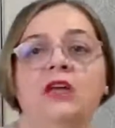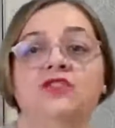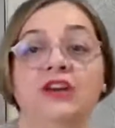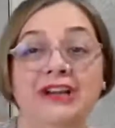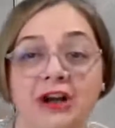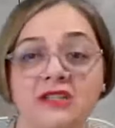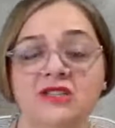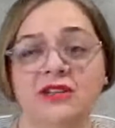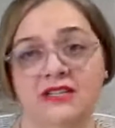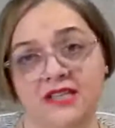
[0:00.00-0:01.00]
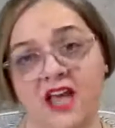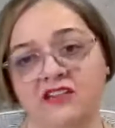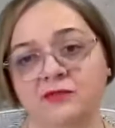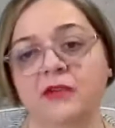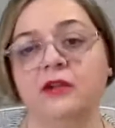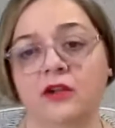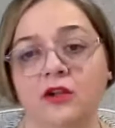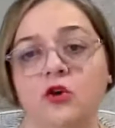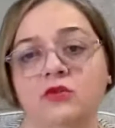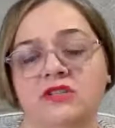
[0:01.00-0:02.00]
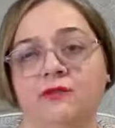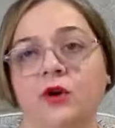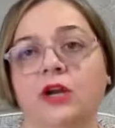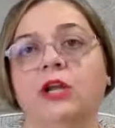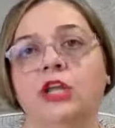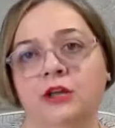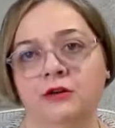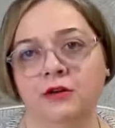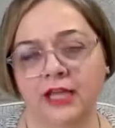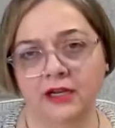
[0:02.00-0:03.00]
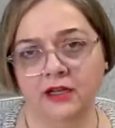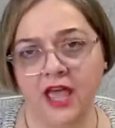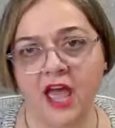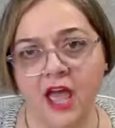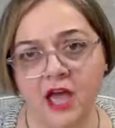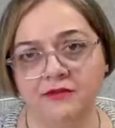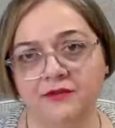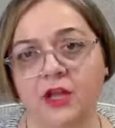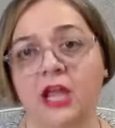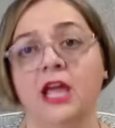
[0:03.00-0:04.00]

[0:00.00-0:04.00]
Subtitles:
The consulates have been closed for a year and a half.